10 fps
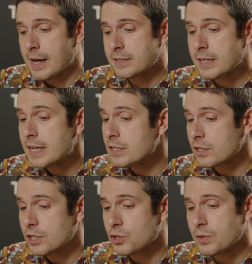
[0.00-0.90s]
to
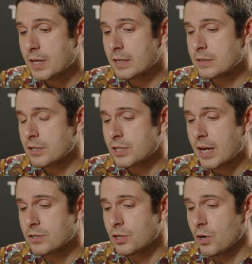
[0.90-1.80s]
easily do things such
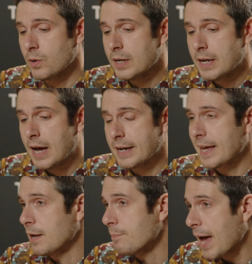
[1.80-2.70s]
as
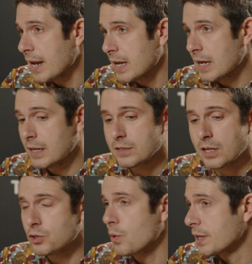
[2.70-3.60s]
get embeddings,
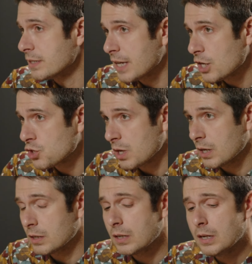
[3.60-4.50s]

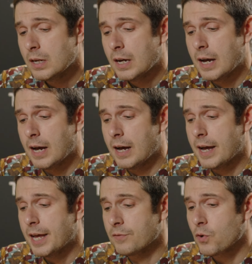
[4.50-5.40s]
tokenization,
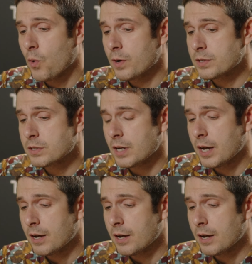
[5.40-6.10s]
and of course,